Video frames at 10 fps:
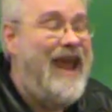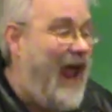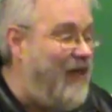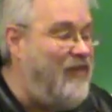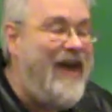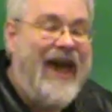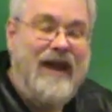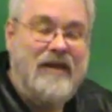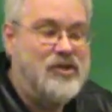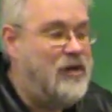And
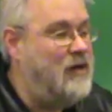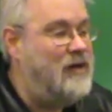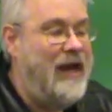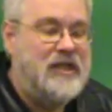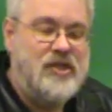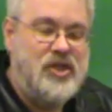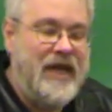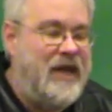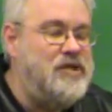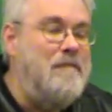that in turn has
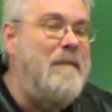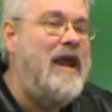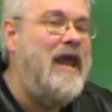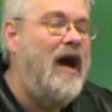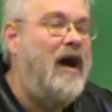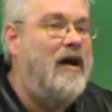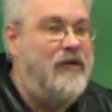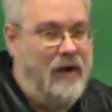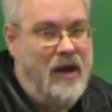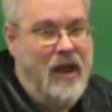changed many
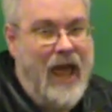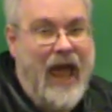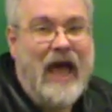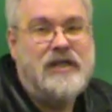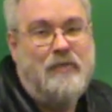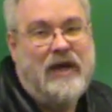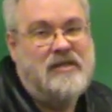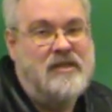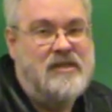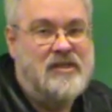other
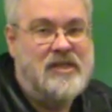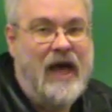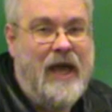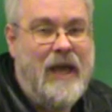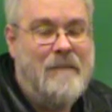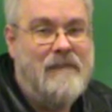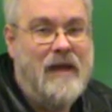aspects of society.